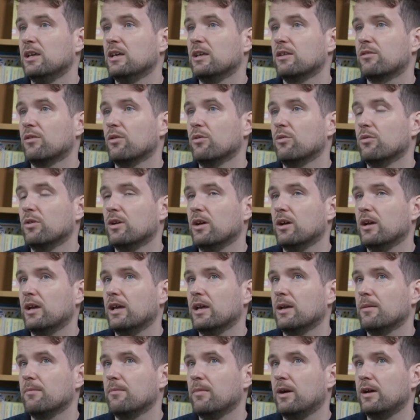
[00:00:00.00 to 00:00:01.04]
So
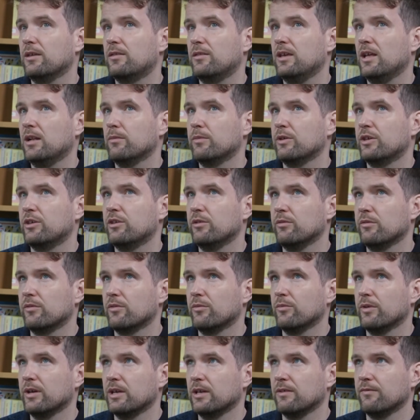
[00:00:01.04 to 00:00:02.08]
I see LbQ as a
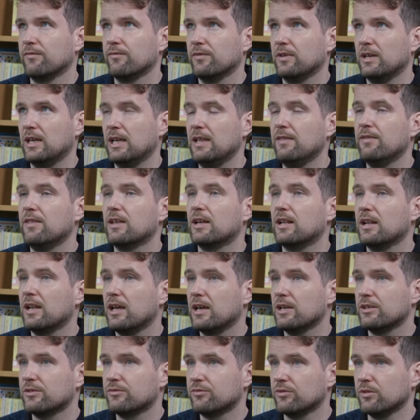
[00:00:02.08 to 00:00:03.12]
way of, in the
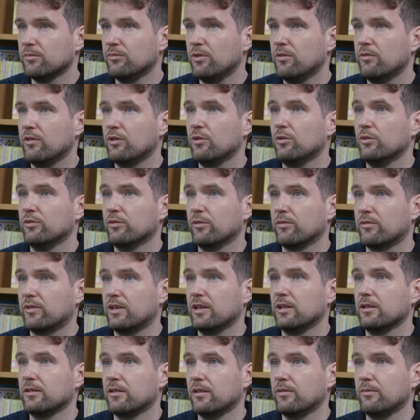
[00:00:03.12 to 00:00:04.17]
classroom, using all those
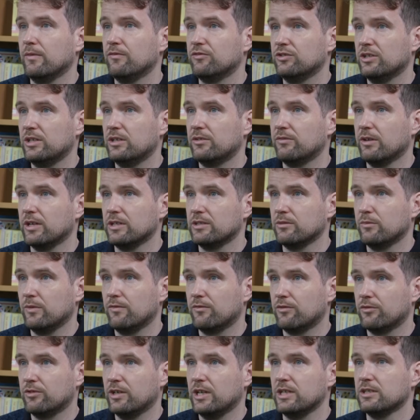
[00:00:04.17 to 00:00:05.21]
skills that we've
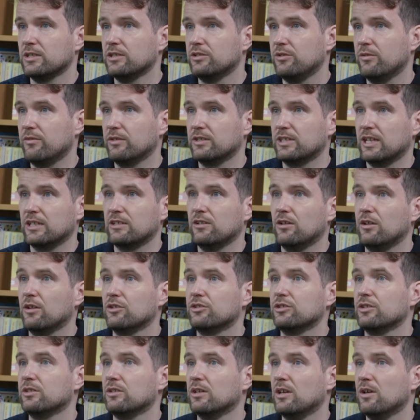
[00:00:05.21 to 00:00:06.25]
created, using
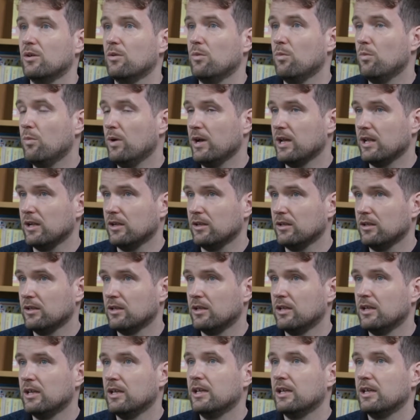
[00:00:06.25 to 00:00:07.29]
technology well,
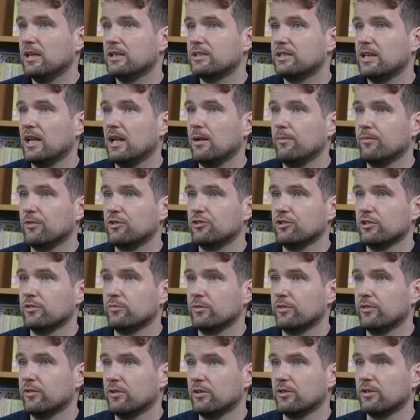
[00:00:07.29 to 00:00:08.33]
to help the children
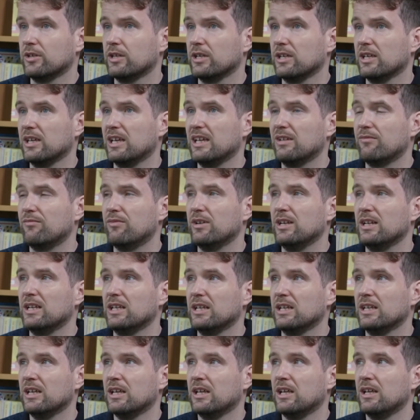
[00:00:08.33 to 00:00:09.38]
with their learning.
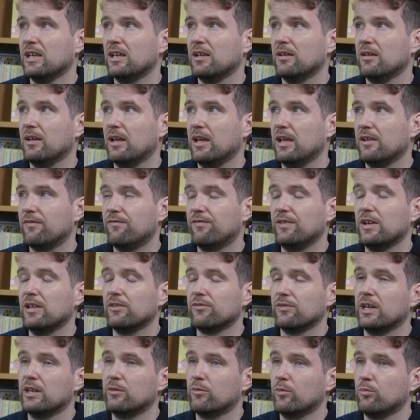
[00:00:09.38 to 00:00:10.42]
It feels
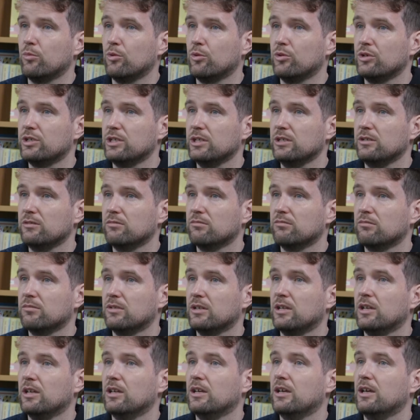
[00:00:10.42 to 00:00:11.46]
really rewarding,
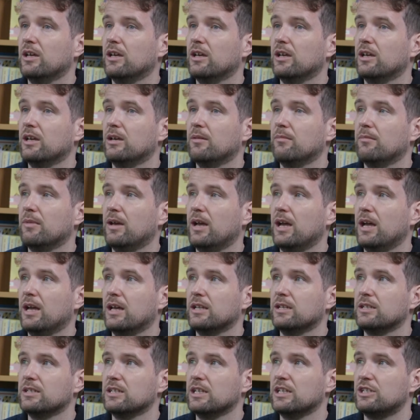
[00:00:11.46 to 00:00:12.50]

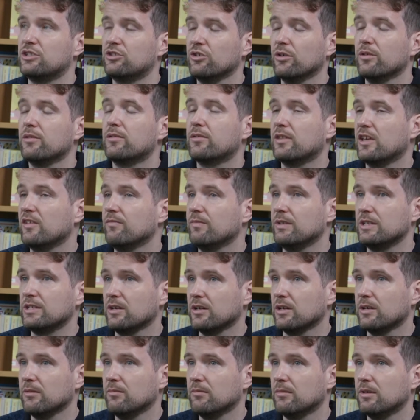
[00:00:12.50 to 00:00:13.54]
and it does save me
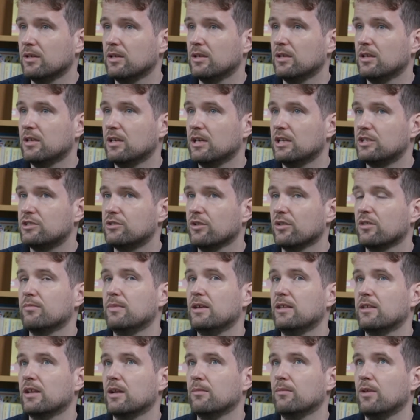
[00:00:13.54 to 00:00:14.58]
time. It does
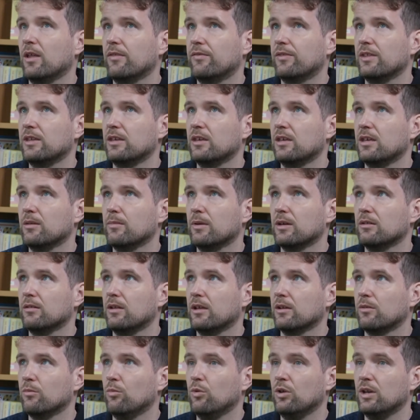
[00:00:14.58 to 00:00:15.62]
mean that I'm not thinking about
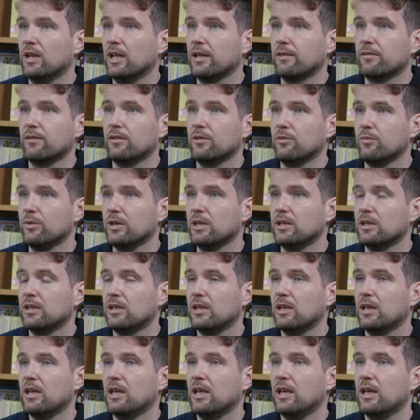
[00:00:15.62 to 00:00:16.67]
like one lesson a week,
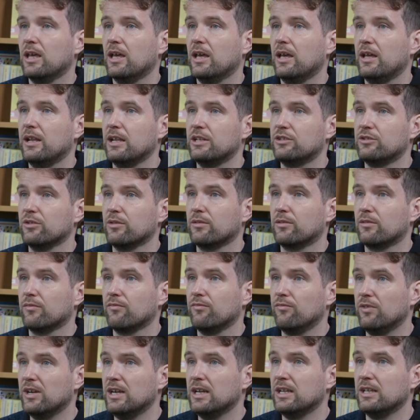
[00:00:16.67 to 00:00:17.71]
and it does
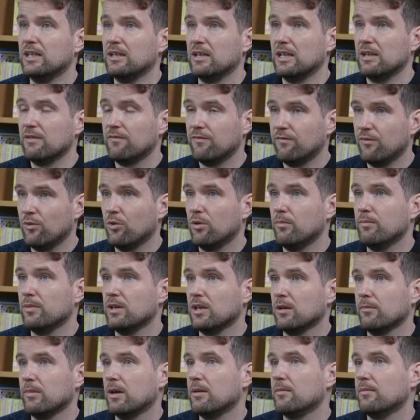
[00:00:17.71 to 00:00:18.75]
really inform
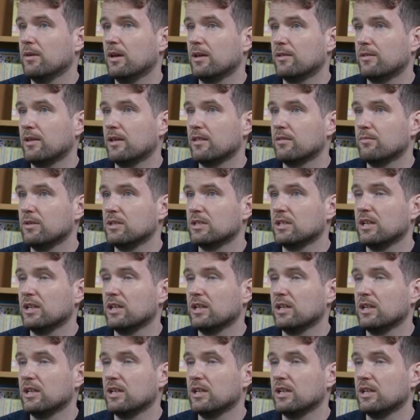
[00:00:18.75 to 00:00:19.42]
me on my assessment,